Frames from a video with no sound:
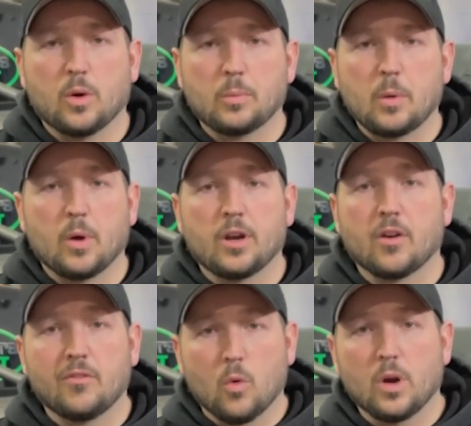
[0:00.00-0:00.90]
when we went
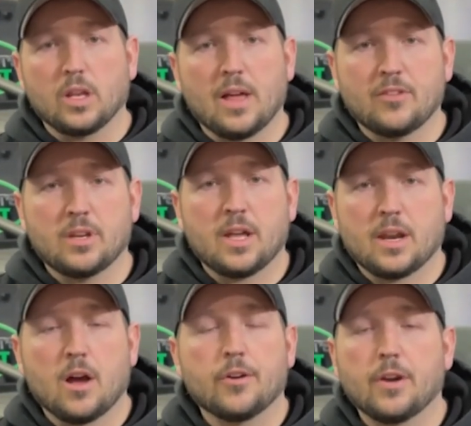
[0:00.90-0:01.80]
our 411 at
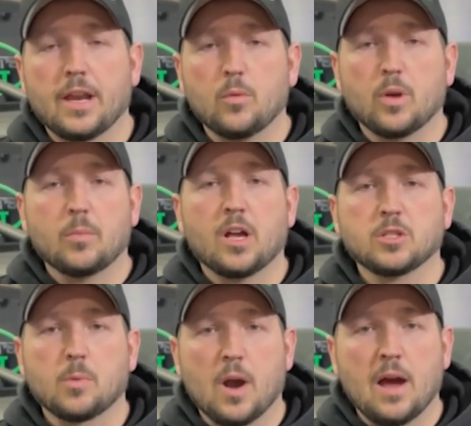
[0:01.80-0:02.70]
181
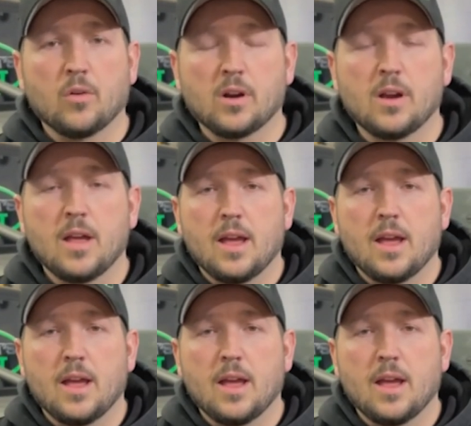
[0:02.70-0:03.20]
miles per hour.